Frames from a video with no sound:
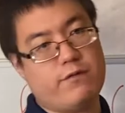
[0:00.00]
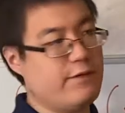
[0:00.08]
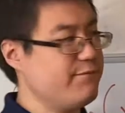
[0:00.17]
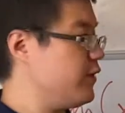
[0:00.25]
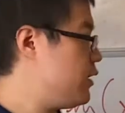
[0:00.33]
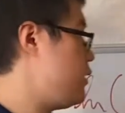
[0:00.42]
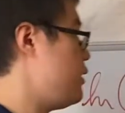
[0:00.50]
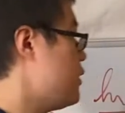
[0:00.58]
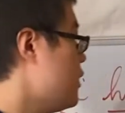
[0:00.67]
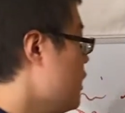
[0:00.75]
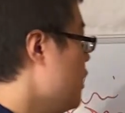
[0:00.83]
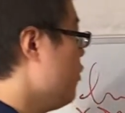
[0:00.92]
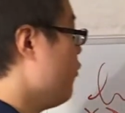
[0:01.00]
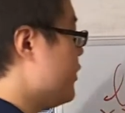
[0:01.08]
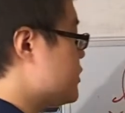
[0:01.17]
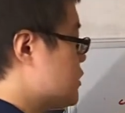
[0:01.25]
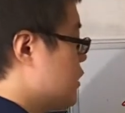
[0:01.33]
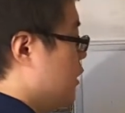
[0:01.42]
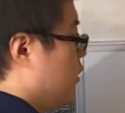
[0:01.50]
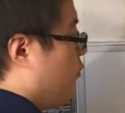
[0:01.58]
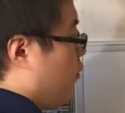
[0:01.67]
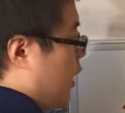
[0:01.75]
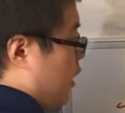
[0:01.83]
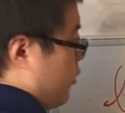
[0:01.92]
infinity, which,
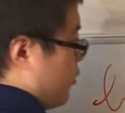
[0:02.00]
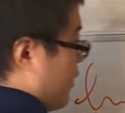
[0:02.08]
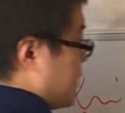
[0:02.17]
while